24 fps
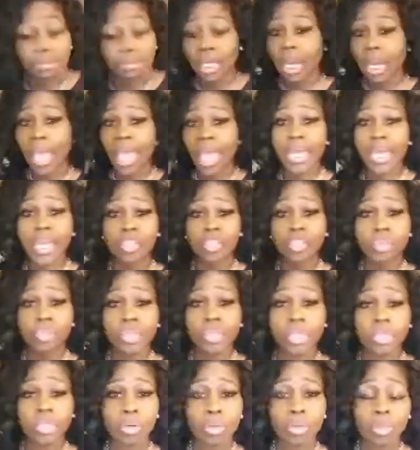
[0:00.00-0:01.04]
gotta do a
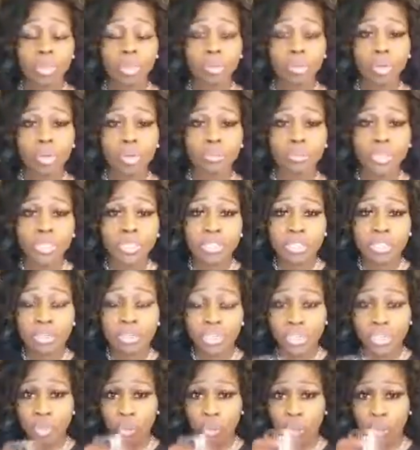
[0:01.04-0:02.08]
little bit more research
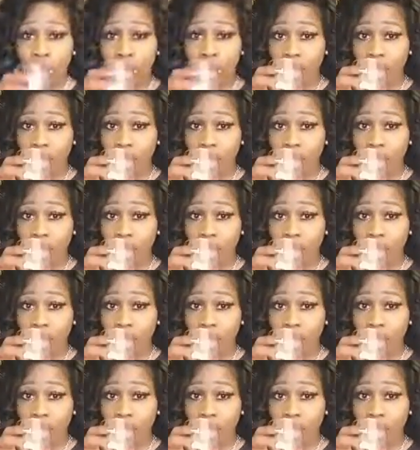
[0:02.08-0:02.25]
on